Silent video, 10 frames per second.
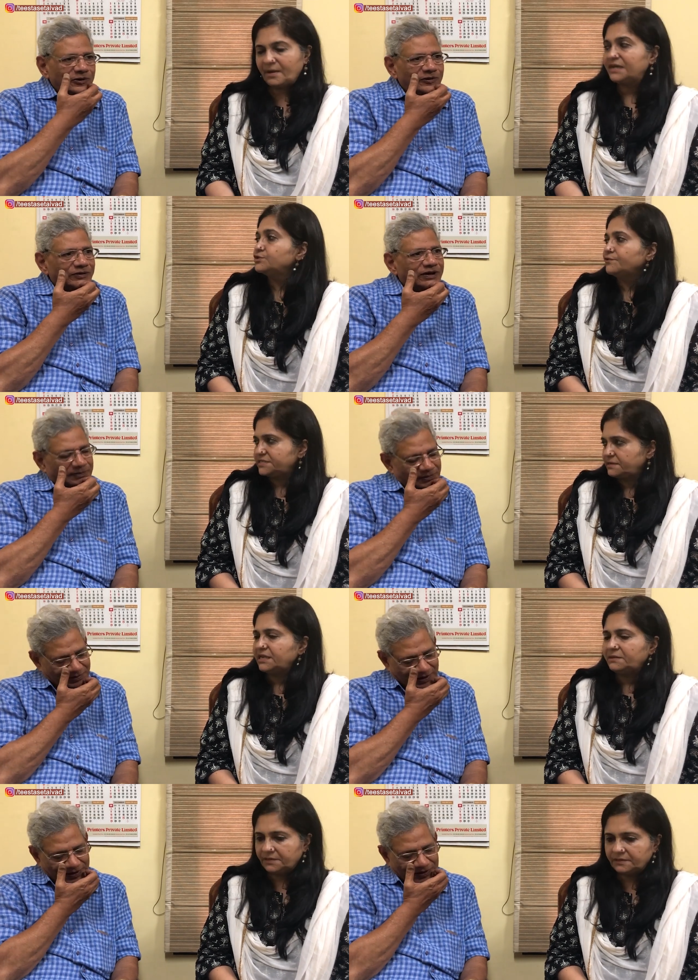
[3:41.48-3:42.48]
Speaker 1: you, passed de- as a
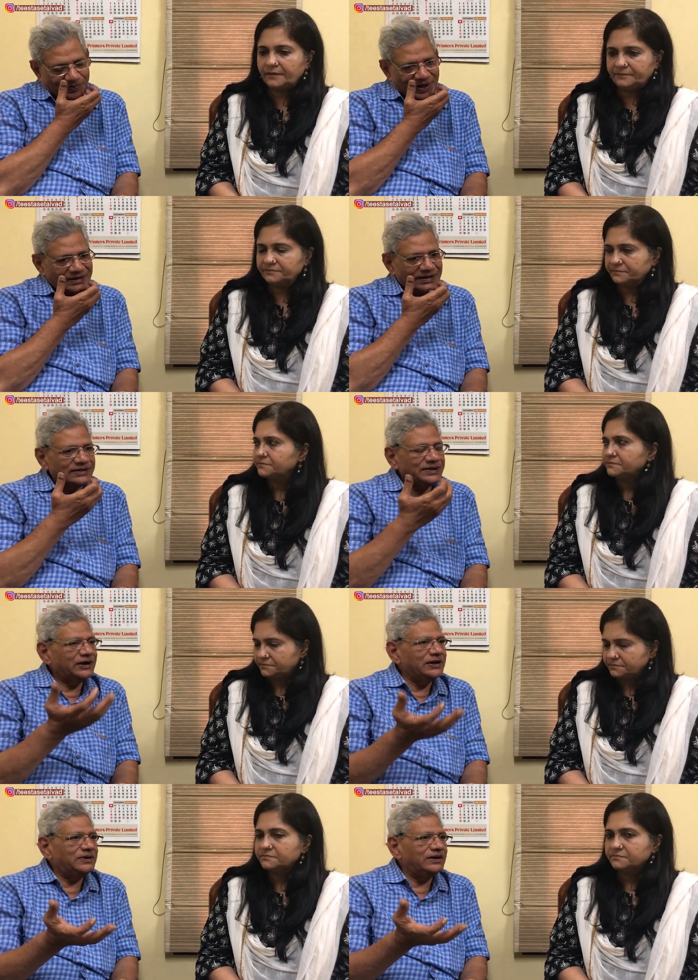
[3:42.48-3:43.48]
money uh, bill. you yeah. pass it as a
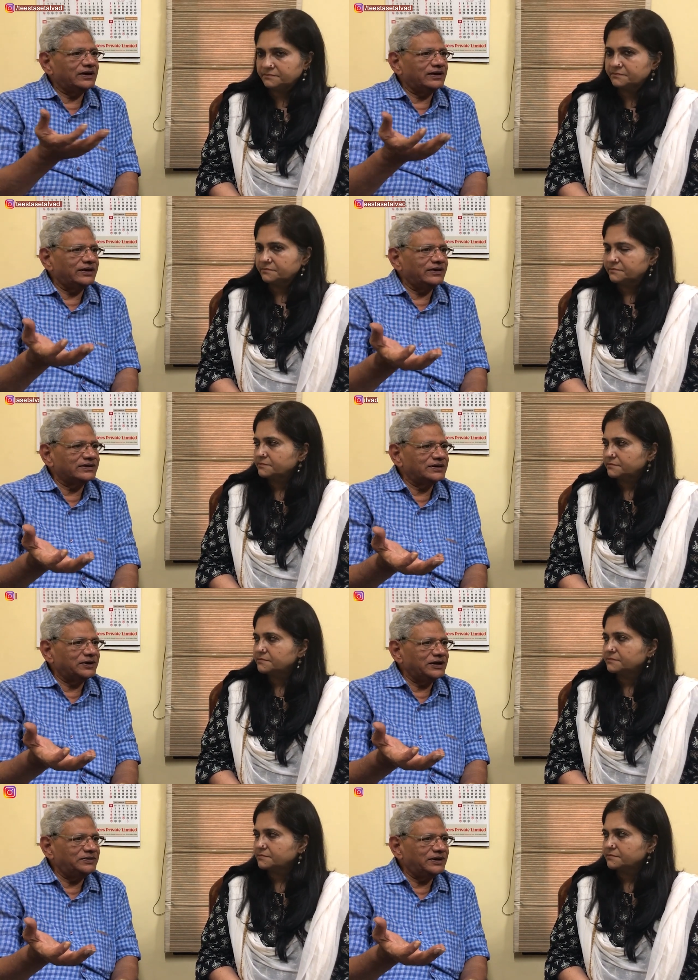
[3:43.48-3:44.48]
money bill, declare it as a
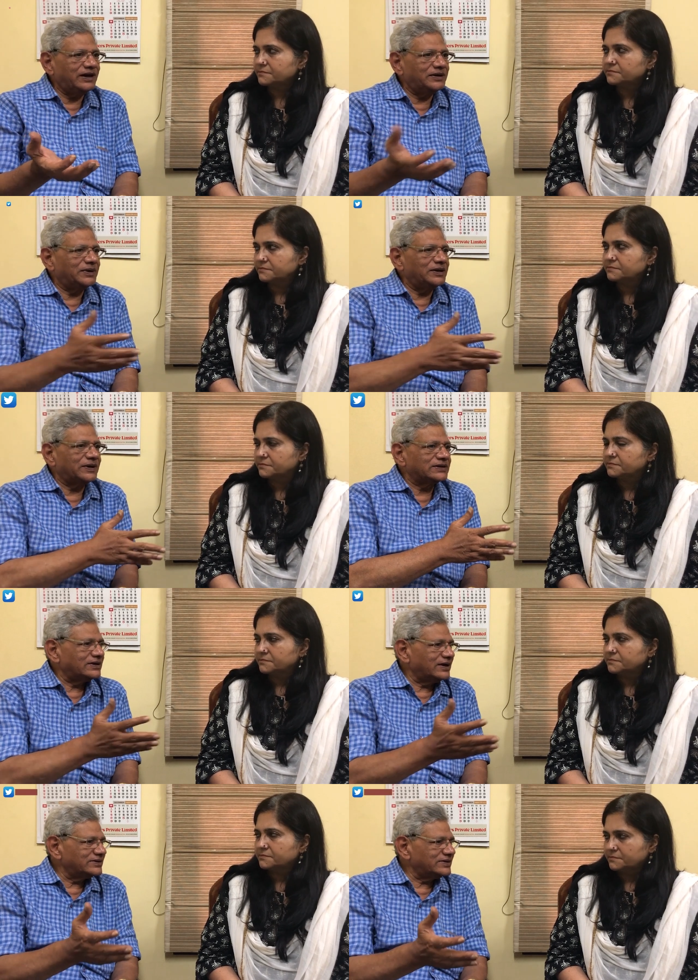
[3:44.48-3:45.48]
money bill, and bypass
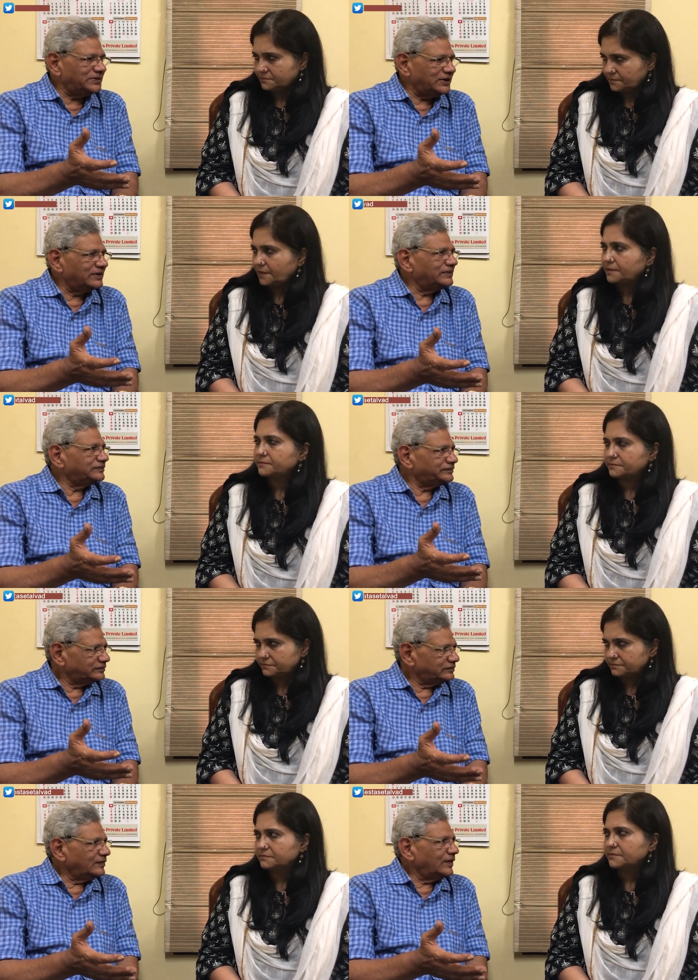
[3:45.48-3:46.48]
the Rajya Sabha.
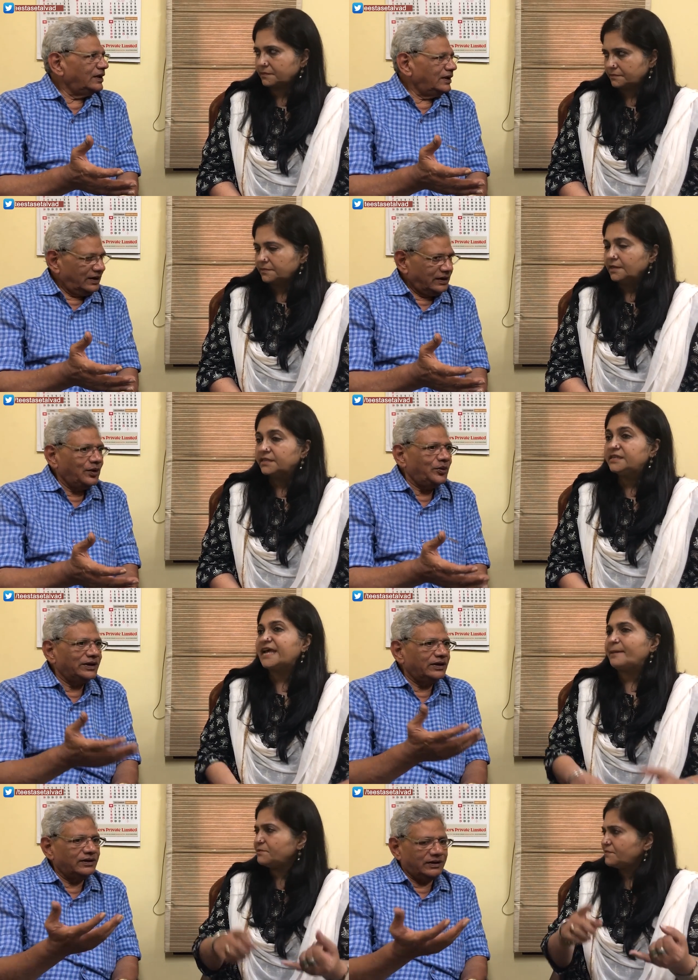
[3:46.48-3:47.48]
No.
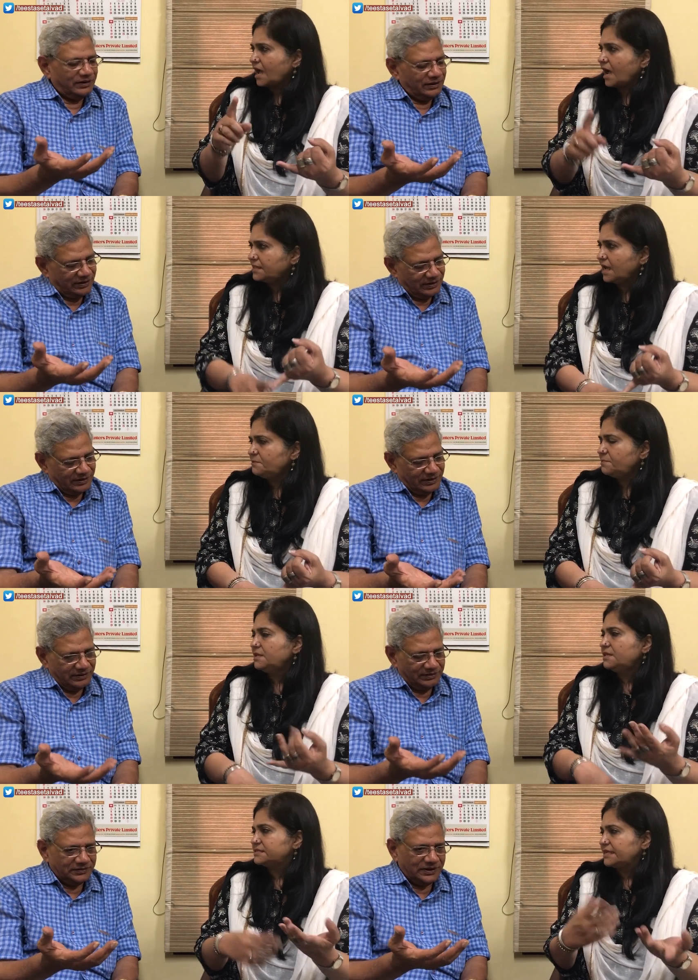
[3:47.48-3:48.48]
This happened
Speaker 2: with the Aadhaar
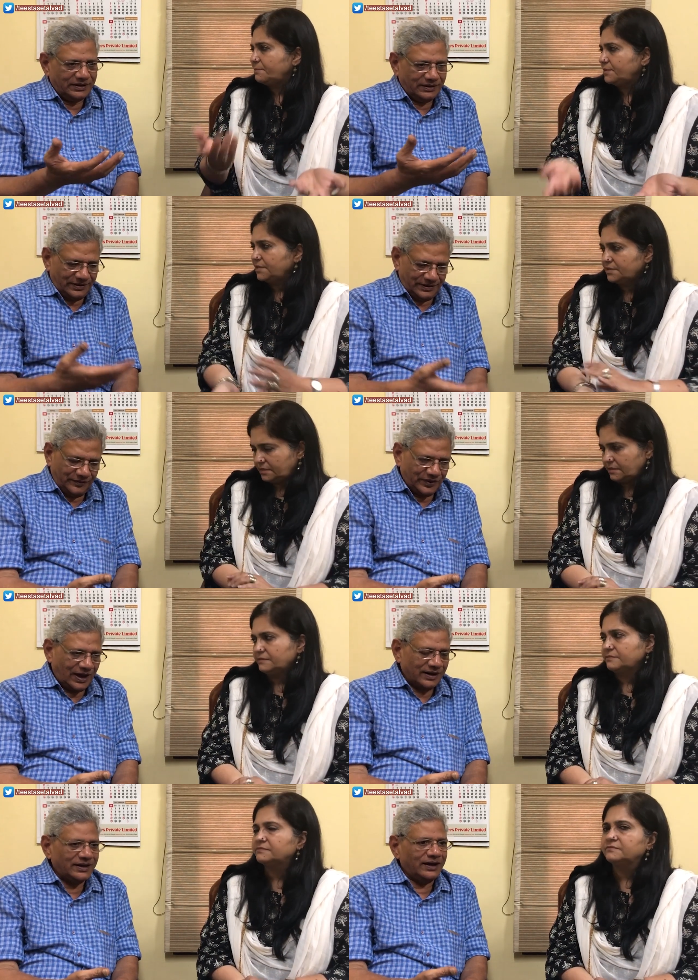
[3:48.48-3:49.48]
bill, this happened it, with... You know,
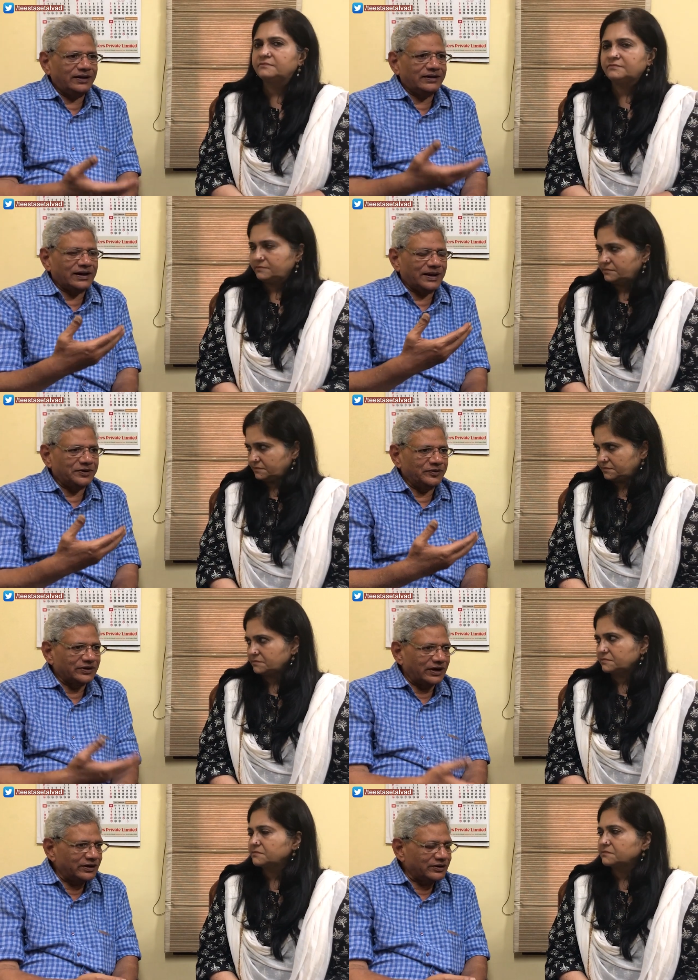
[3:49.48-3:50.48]
Speaker 1: the Aadhaar, it happened
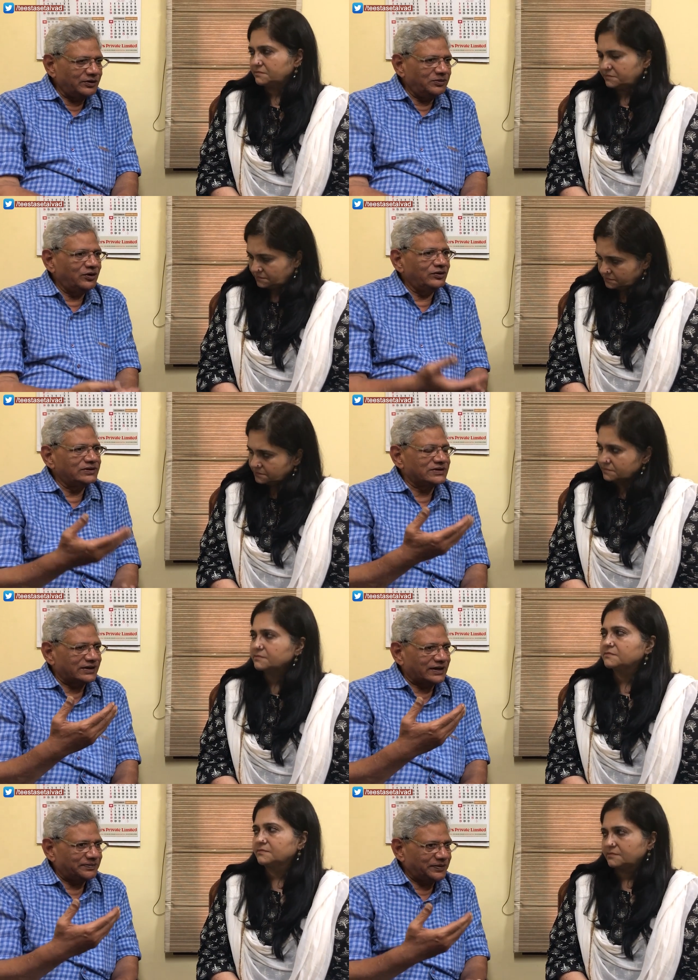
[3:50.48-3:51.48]
with electoral bonds,
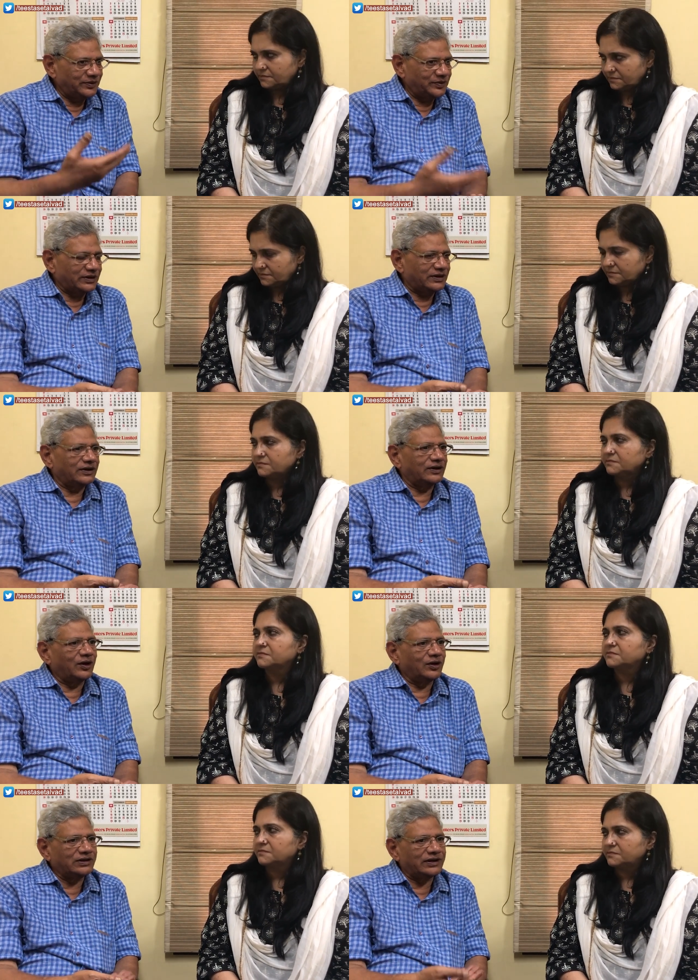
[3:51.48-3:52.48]
it happened with uh,
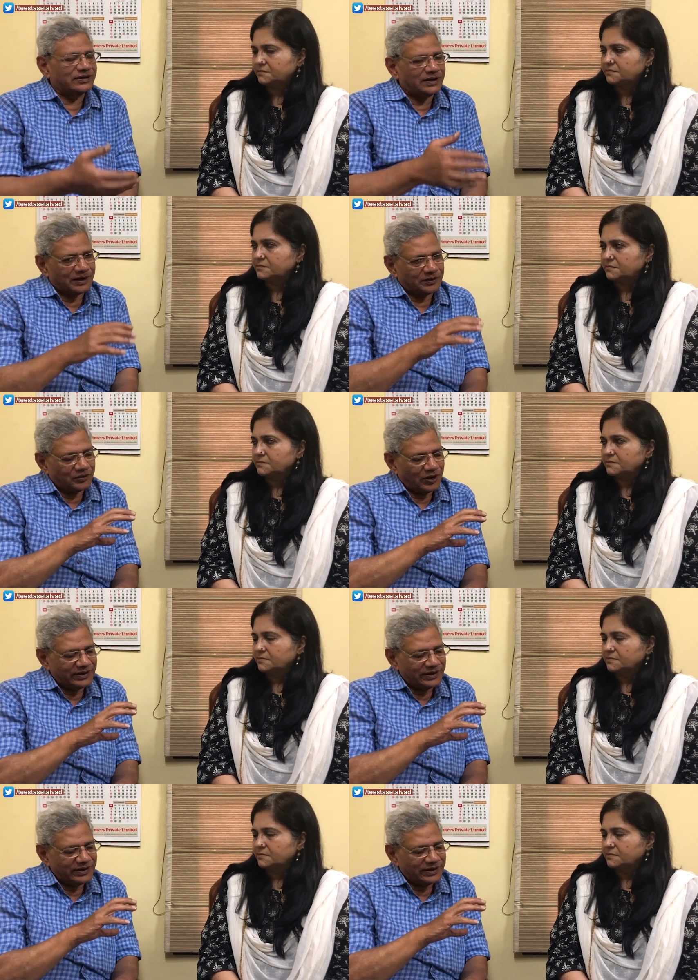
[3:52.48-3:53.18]
all the uh,